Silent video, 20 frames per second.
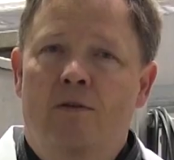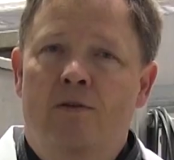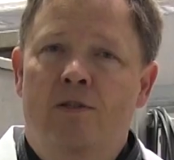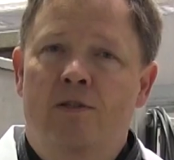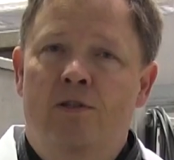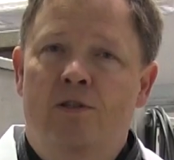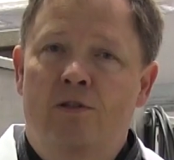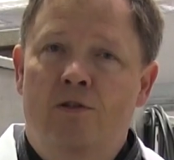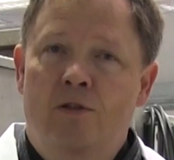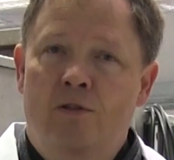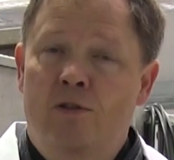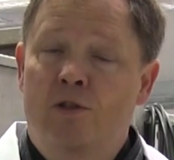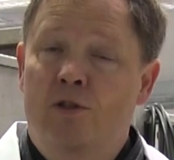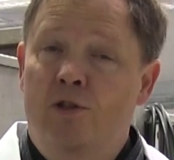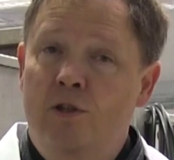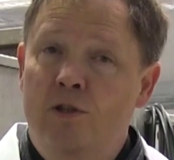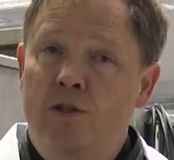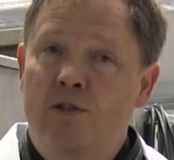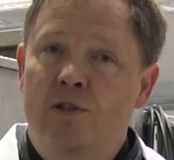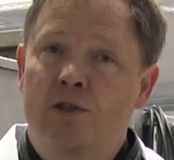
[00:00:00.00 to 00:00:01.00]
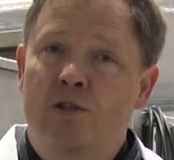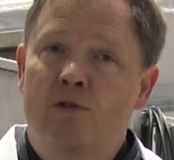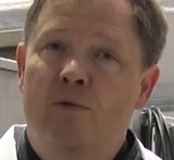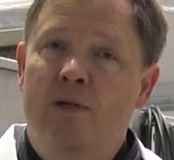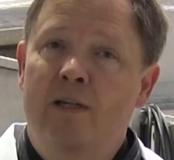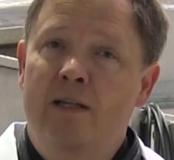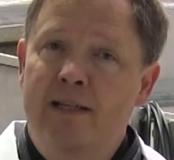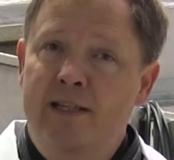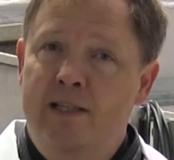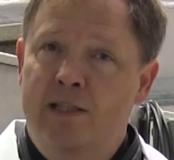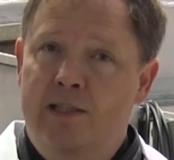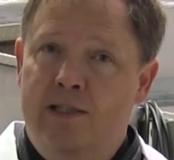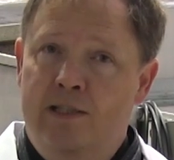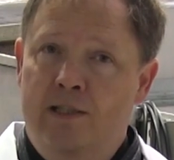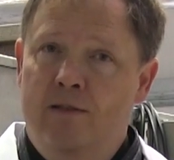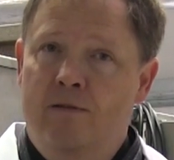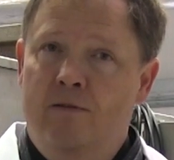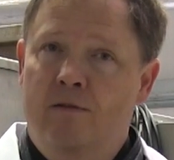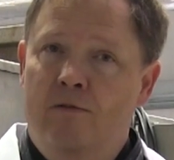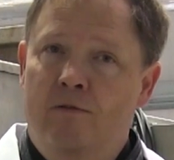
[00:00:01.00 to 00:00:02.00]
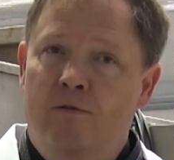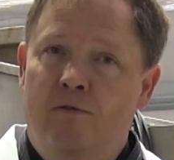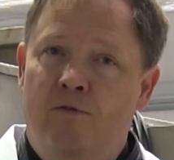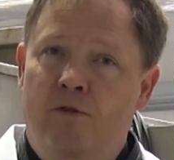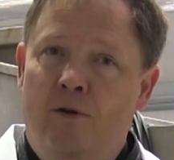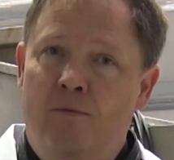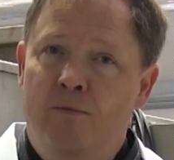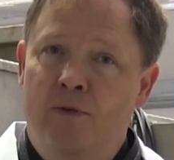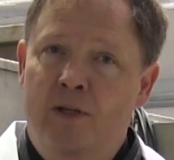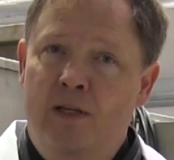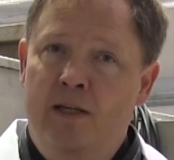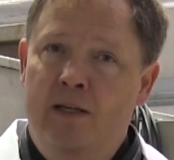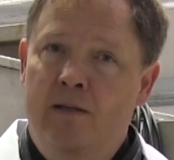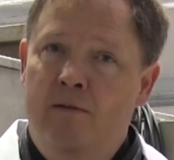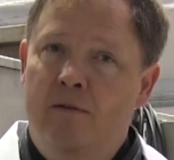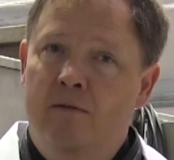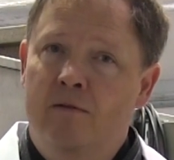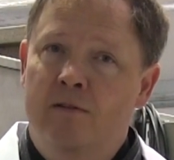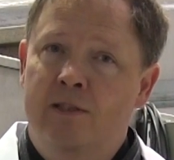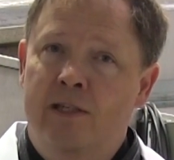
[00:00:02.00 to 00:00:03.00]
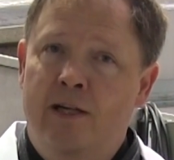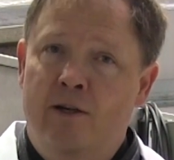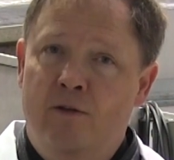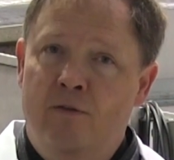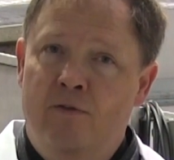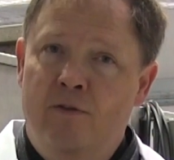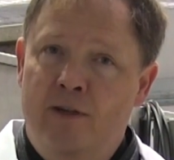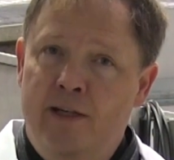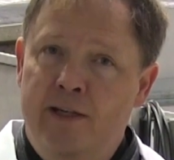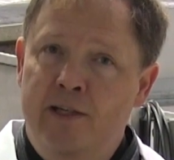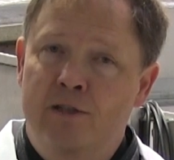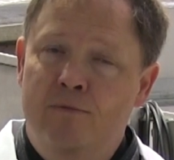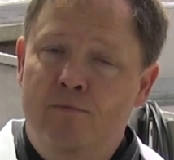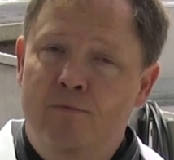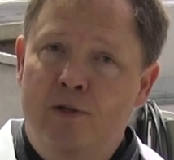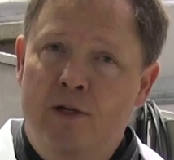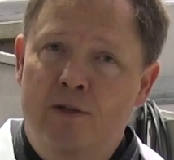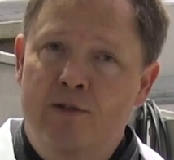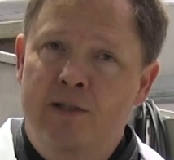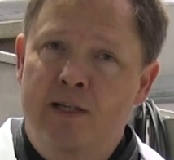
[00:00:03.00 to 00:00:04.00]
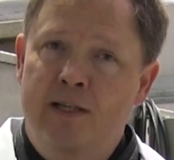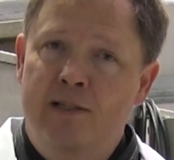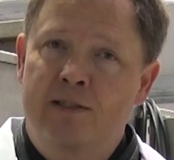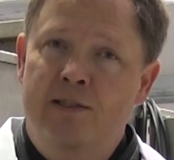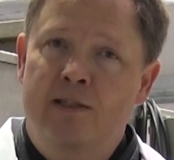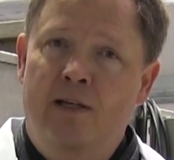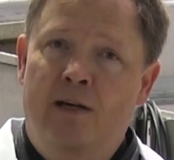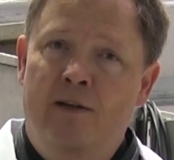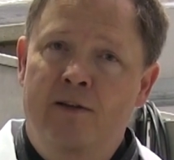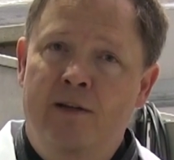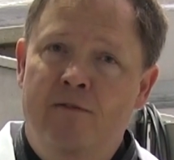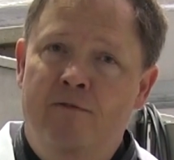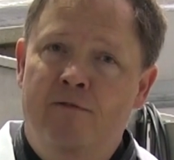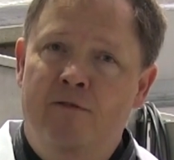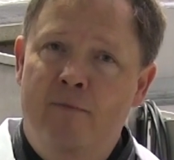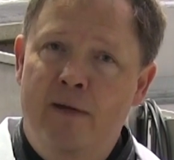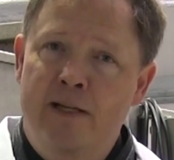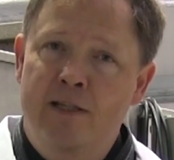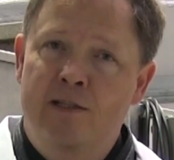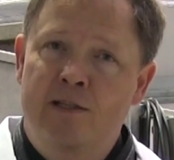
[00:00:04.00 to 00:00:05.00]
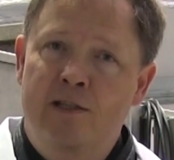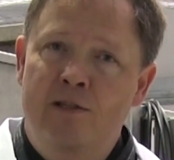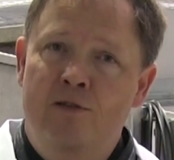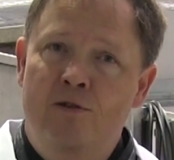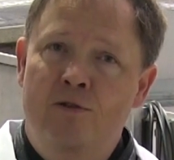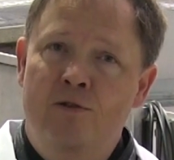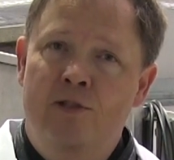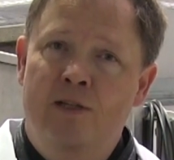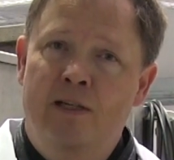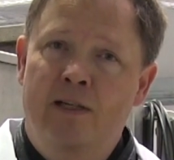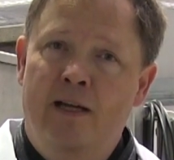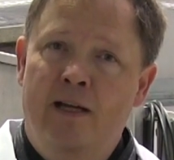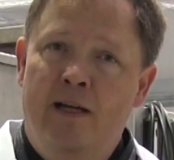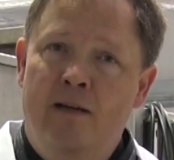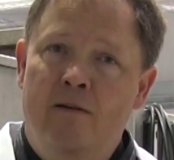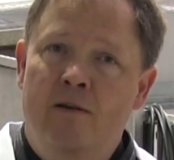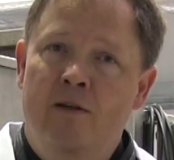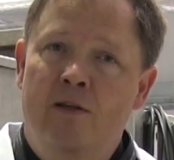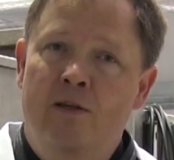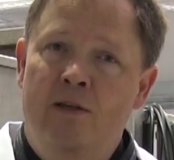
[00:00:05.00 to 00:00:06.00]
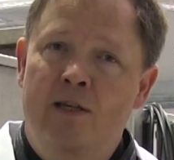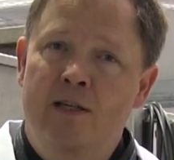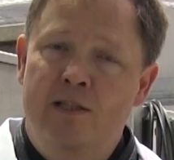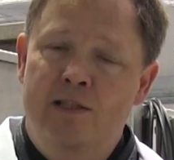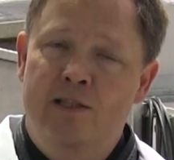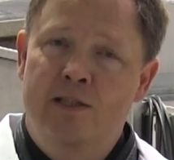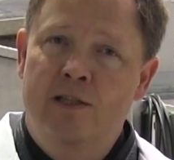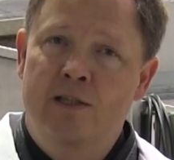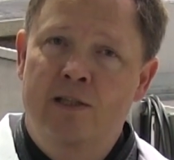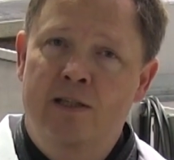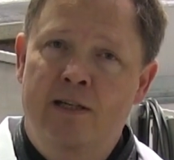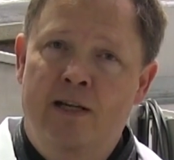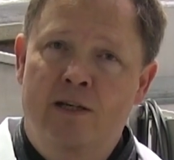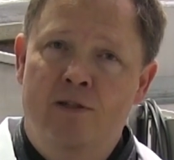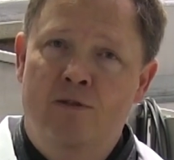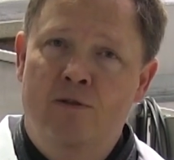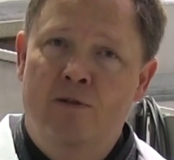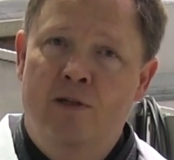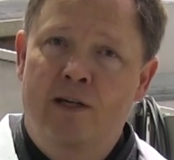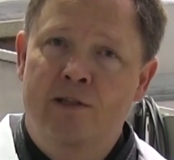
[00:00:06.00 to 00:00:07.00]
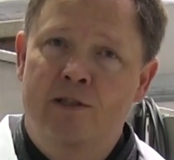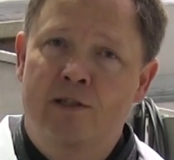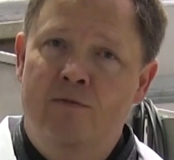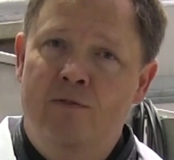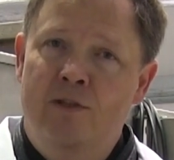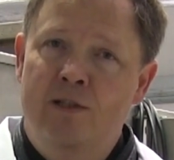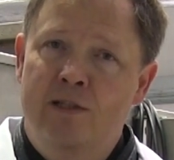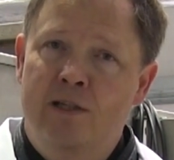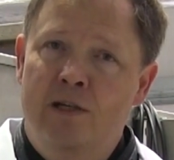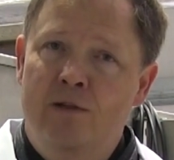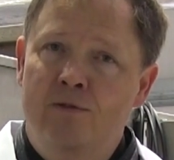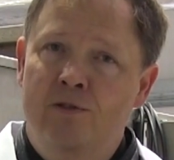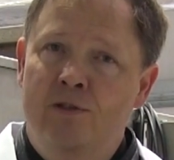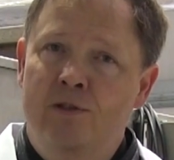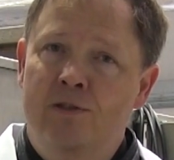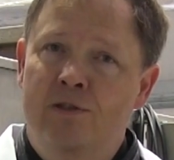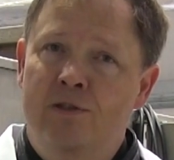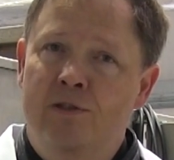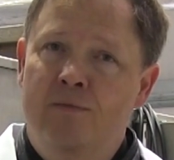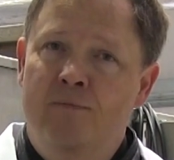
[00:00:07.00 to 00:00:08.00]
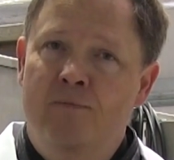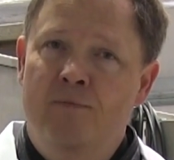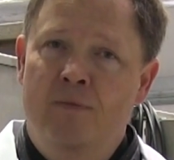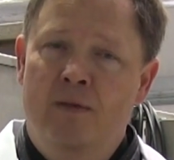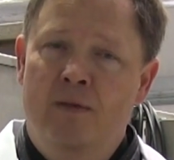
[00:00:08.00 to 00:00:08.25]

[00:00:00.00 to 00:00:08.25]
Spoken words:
The sugars that are released from the saccharification process are then fermented using yeasts in the National Collection of Yeast Cultures,